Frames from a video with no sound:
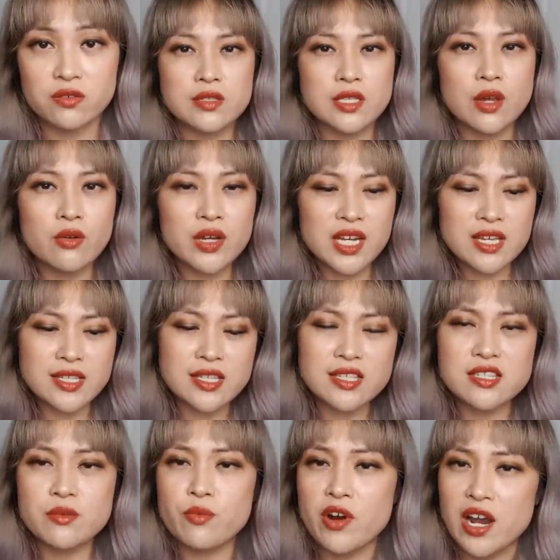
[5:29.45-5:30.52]
So it
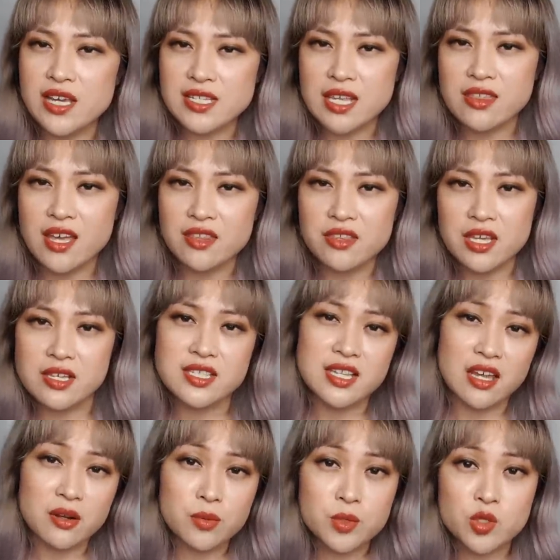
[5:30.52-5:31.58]
isn't surprising that
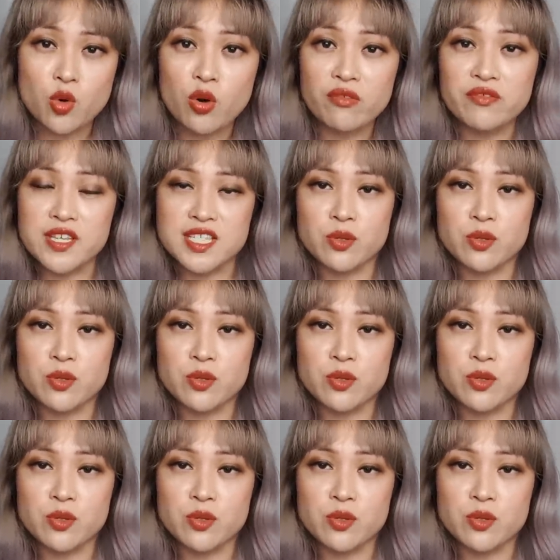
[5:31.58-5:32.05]
things that absorb